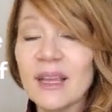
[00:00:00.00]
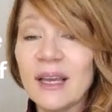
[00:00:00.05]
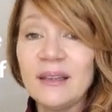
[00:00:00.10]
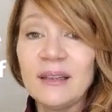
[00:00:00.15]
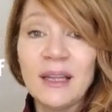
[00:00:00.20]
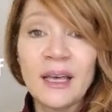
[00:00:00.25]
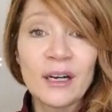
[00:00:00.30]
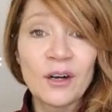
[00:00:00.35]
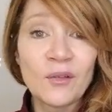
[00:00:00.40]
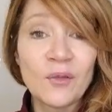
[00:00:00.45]

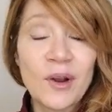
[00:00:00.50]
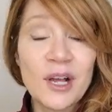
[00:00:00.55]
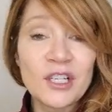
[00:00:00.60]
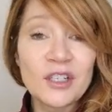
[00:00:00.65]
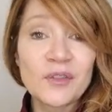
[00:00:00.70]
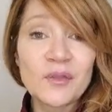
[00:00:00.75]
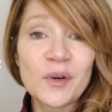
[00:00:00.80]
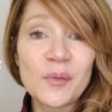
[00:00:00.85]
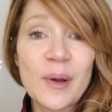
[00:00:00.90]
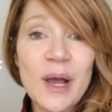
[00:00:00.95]
Let it
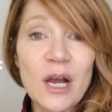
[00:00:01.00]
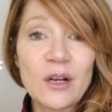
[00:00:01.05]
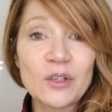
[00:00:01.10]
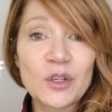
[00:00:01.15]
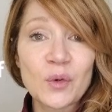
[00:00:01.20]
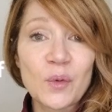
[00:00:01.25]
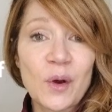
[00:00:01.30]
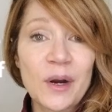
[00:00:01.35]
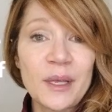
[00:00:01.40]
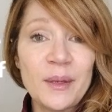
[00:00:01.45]
rest for about
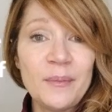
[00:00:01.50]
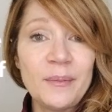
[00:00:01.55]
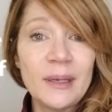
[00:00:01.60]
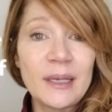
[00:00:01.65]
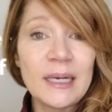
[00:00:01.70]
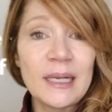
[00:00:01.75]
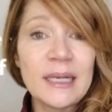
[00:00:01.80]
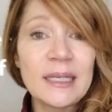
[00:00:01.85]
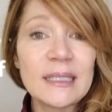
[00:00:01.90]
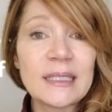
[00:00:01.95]
20
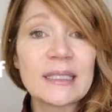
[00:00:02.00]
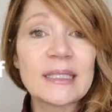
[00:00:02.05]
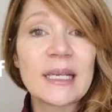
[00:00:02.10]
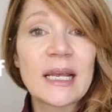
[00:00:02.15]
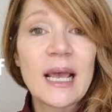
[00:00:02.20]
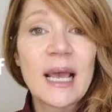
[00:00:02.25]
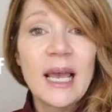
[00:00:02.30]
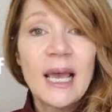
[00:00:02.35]
minutes.